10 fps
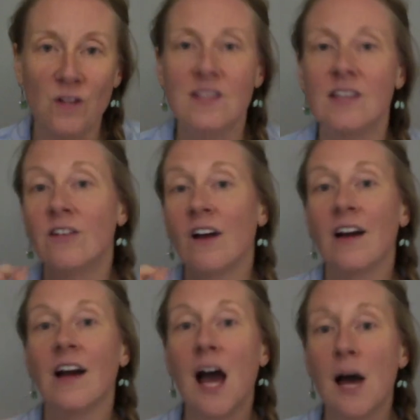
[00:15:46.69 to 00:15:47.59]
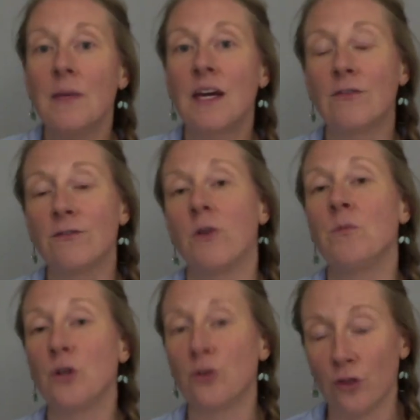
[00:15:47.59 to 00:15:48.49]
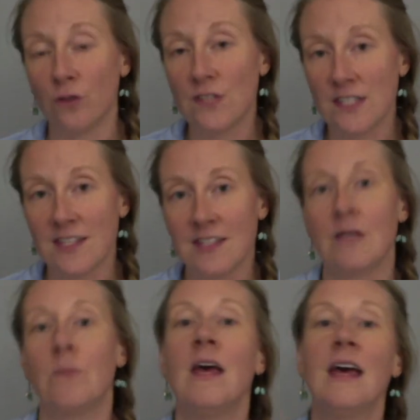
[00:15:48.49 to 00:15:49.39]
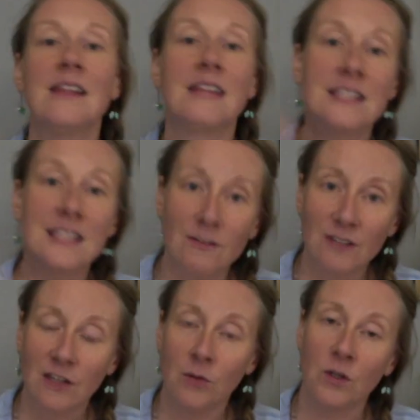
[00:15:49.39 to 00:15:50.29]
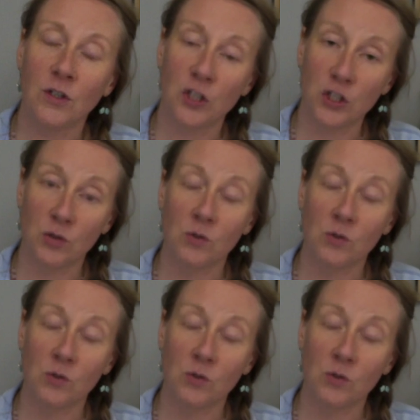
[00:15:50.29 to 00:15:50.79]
that are not coming from your nervous system that's giving you a cue,